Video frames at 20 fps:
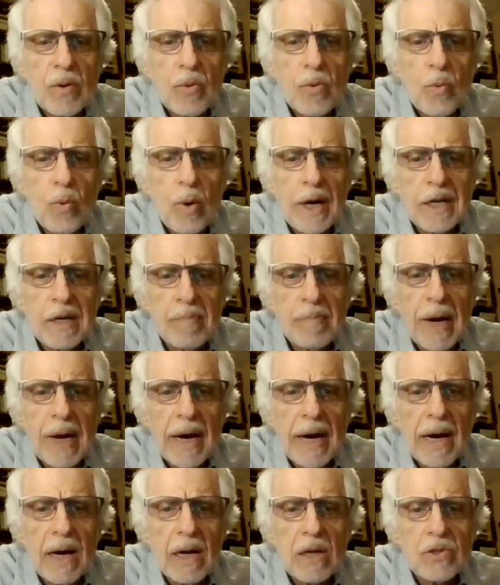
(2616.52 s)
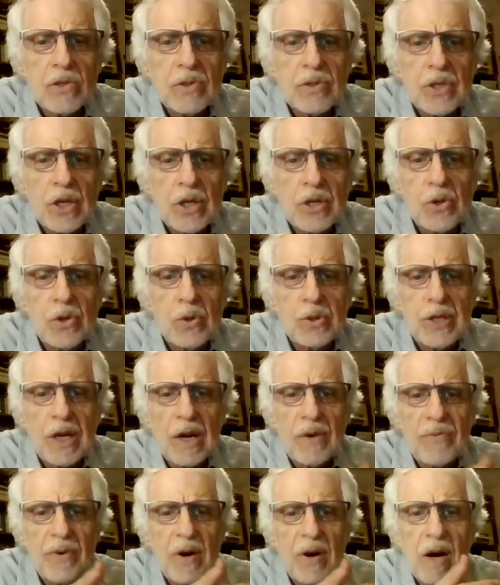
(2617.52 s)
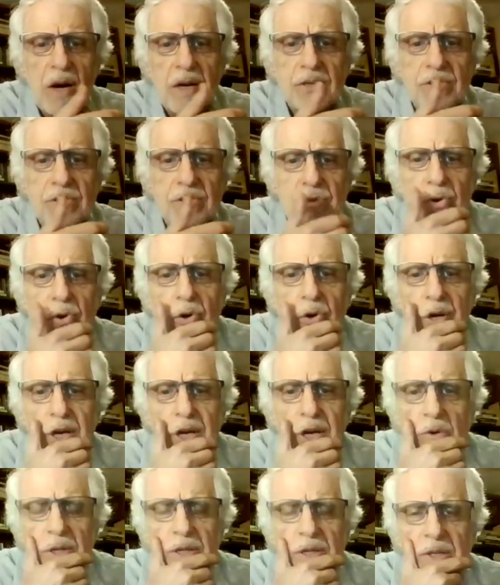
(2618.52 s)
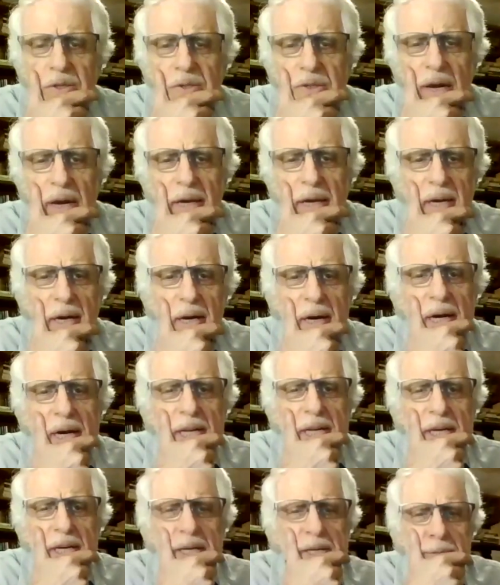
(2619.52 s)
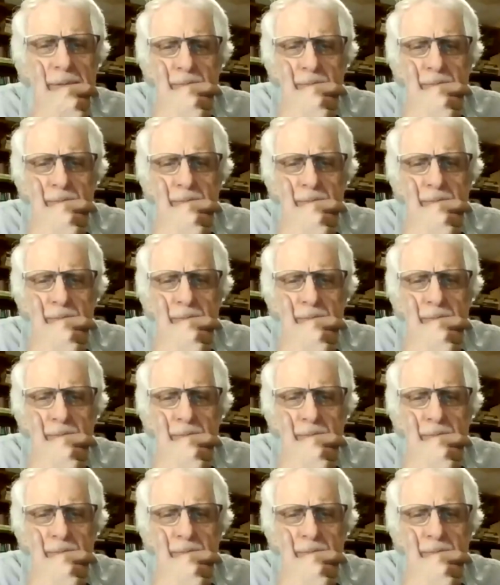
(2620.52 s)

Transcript: What about the use of art drawing with the psychotic?